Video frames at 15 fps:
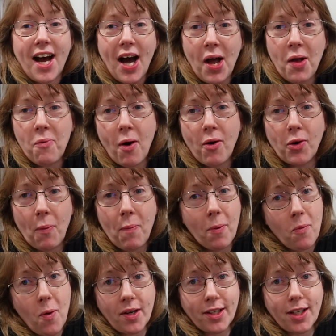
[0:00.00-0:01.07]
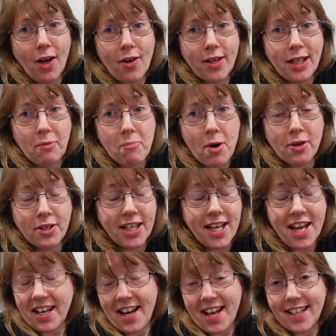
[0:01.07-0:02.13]
I woke up at 1 o'clock in the morning
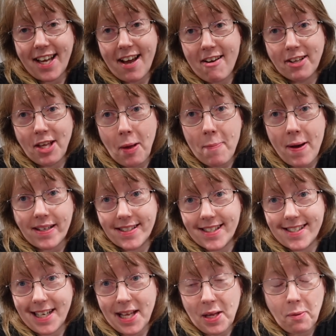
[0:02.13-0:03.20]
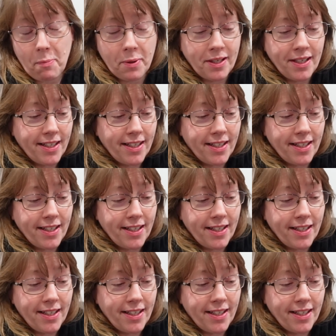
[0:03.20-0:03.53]
and I can't get back to sleep.